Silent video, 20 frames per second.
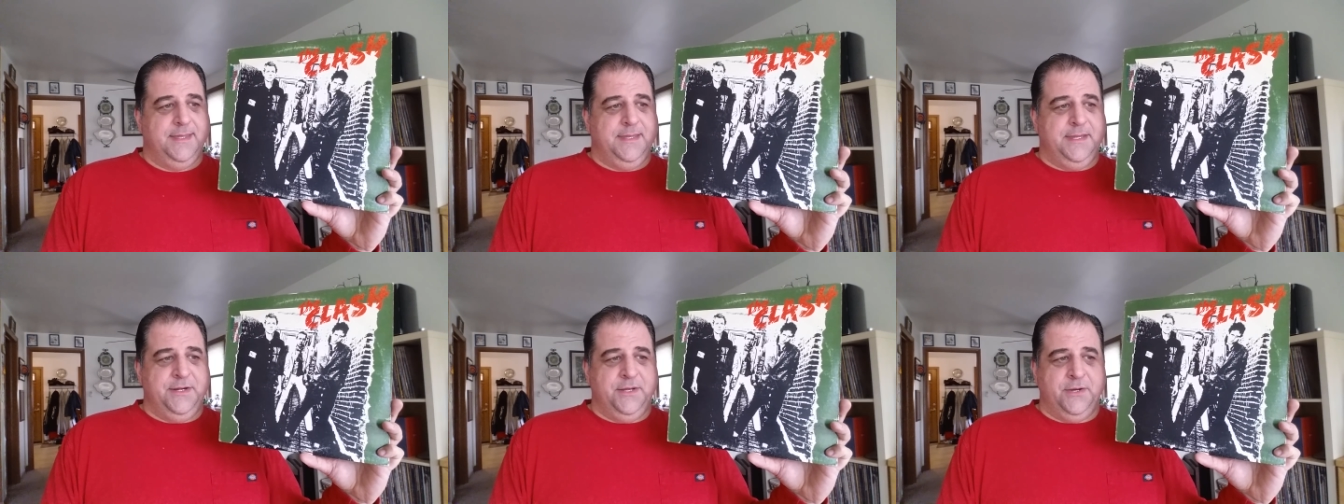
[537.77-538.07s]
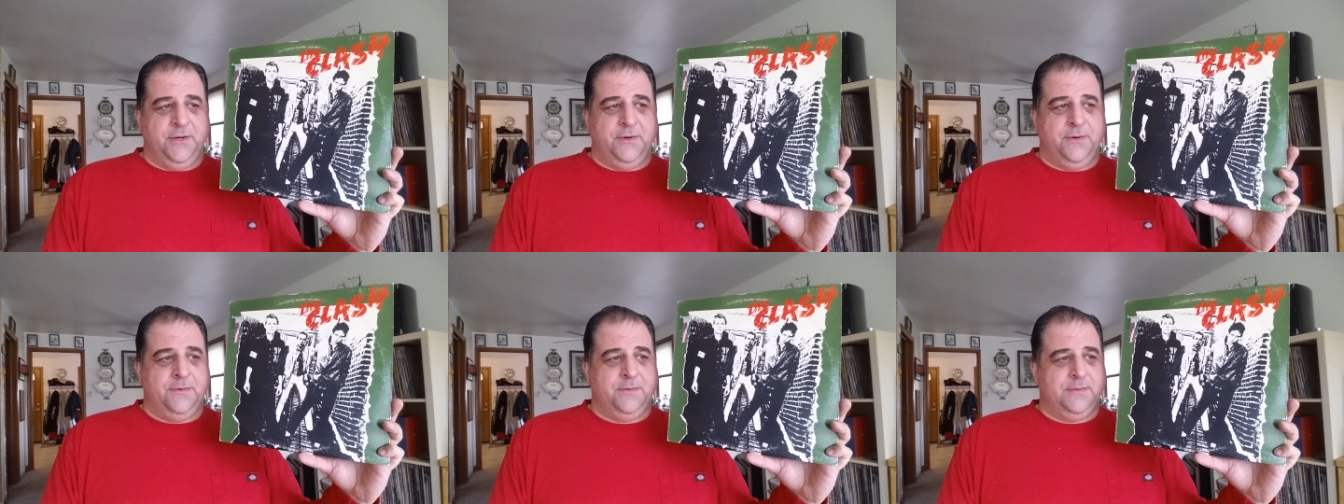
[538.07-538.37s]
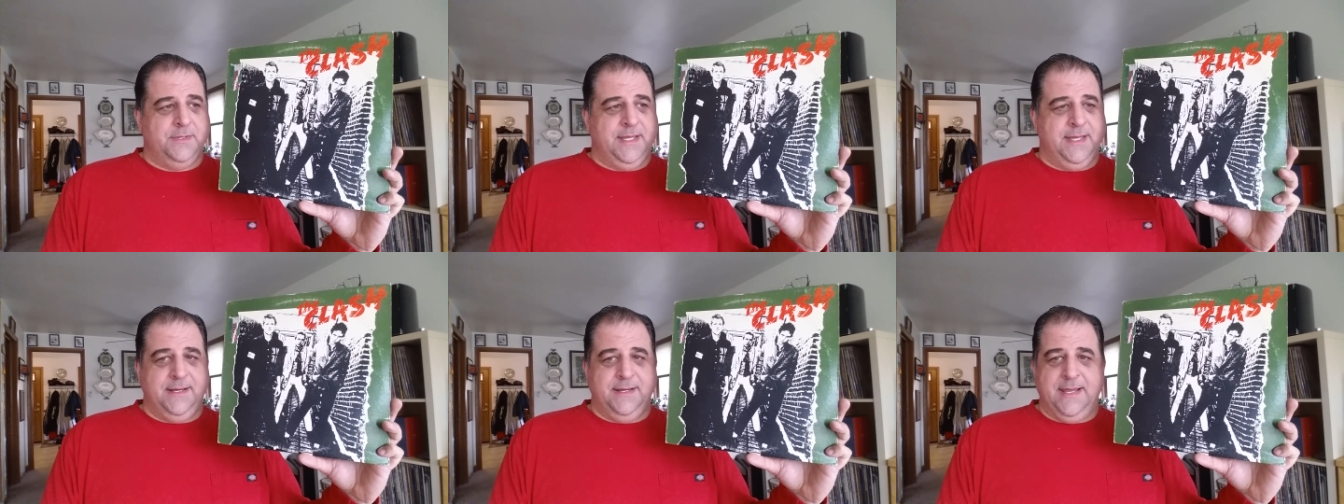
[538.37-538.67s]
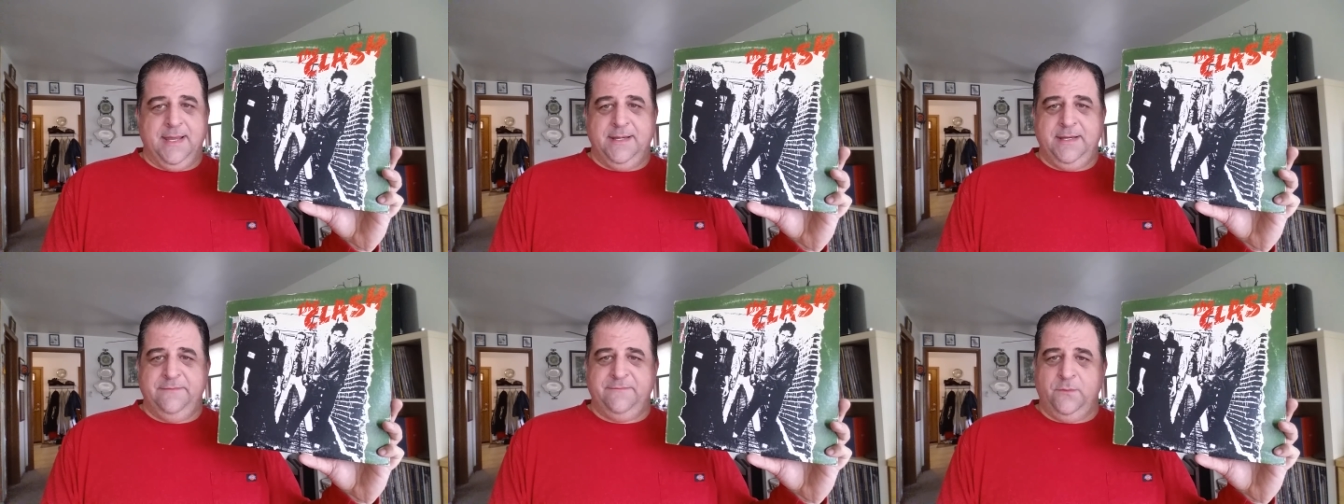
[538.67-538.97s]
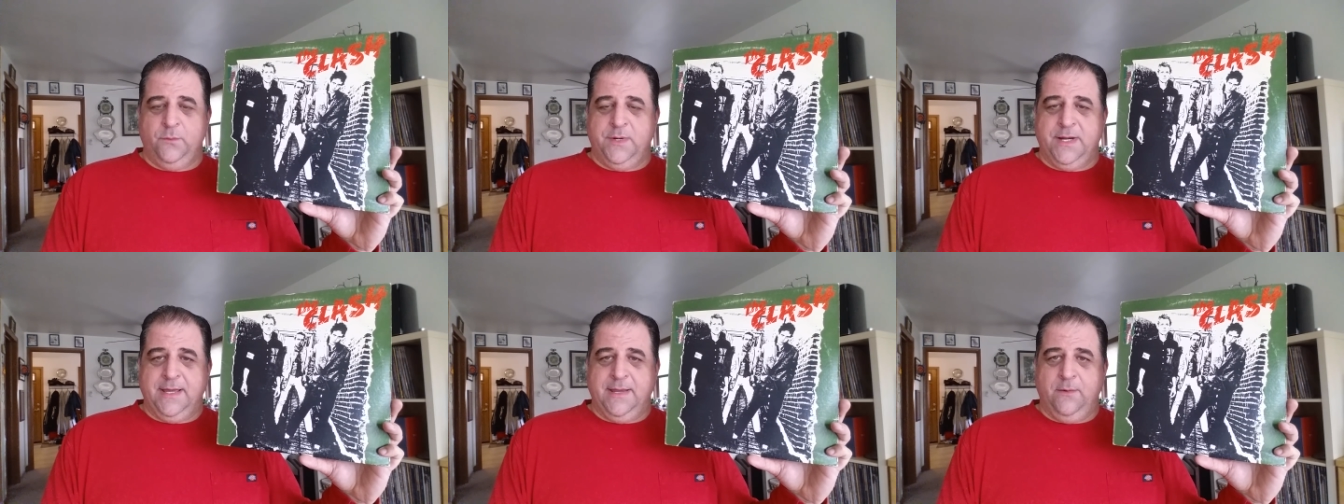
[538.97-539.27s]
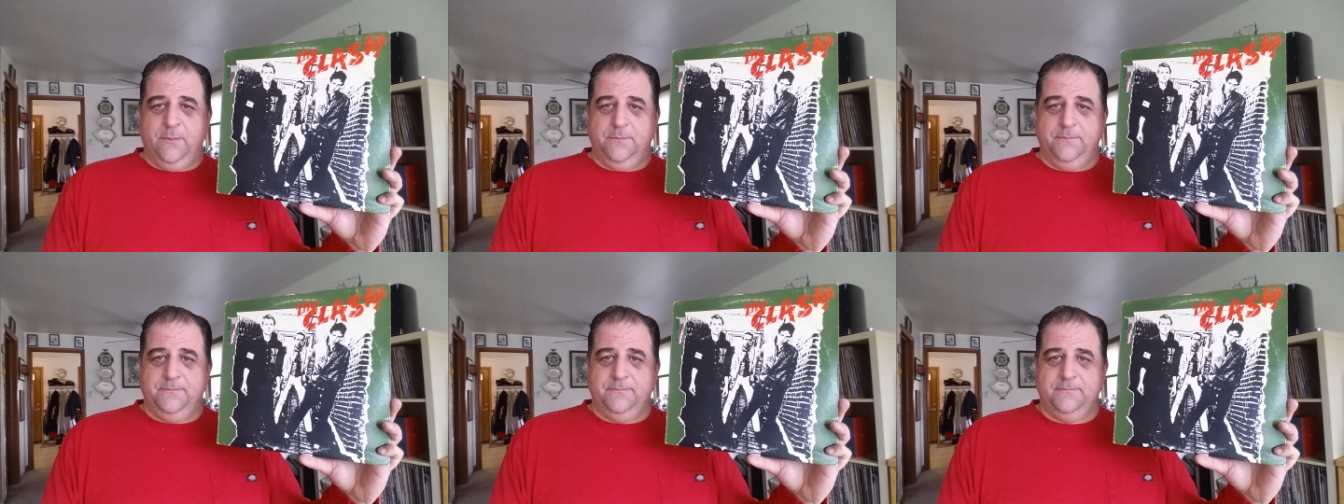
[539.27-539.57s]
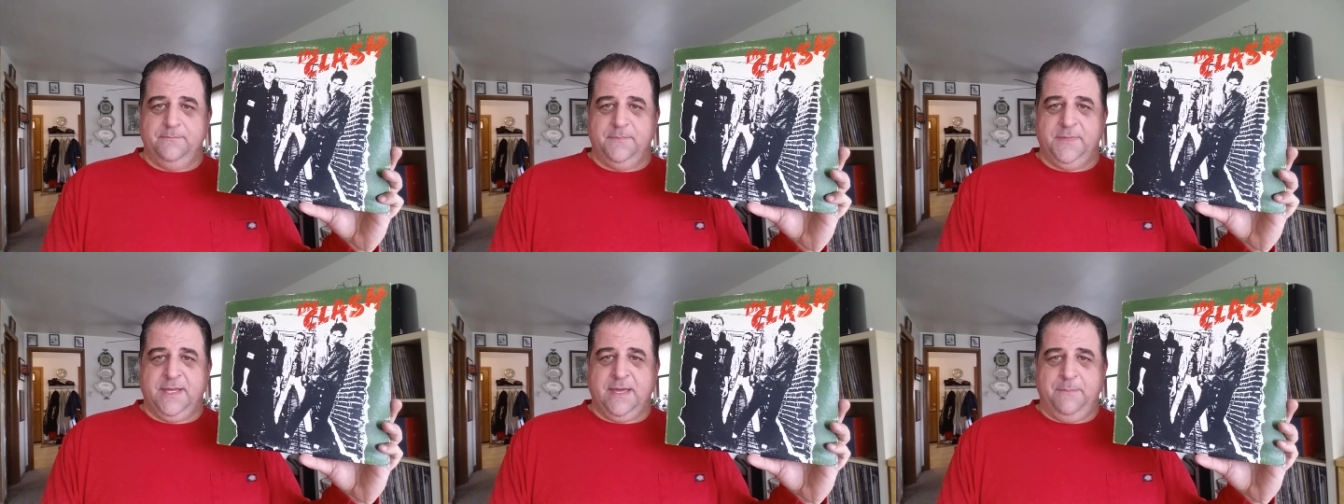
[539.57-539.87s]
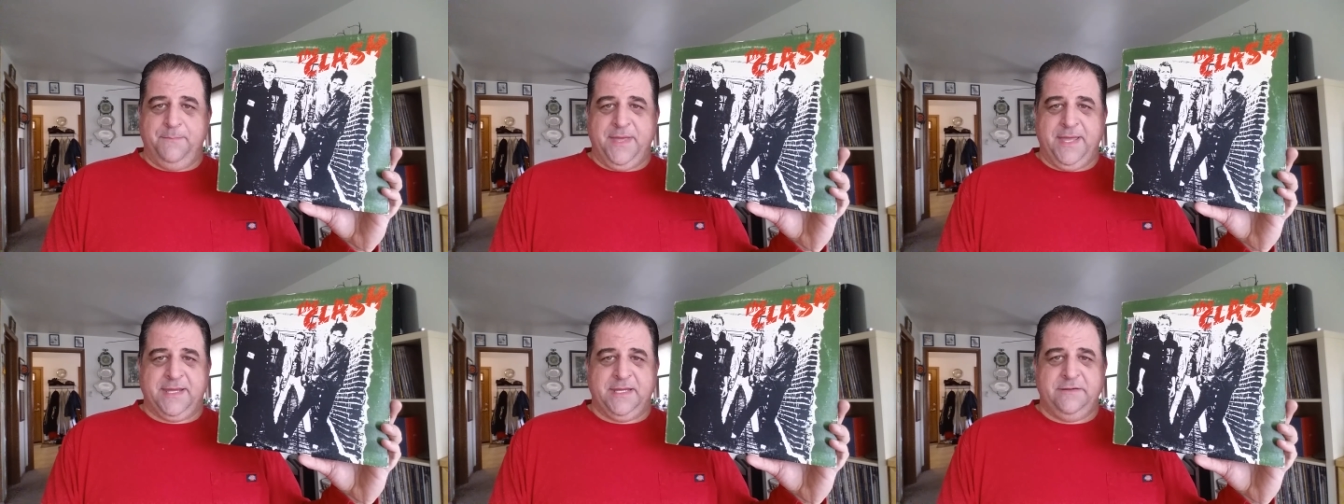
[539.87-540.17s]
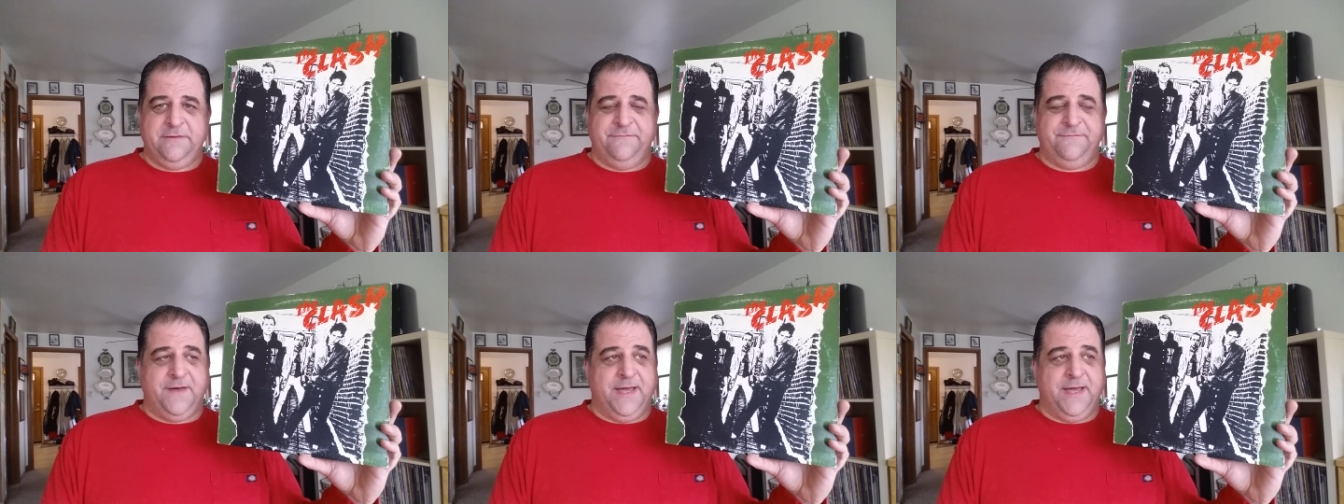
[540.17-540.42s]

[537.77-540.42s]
you know, and, and even when I got back into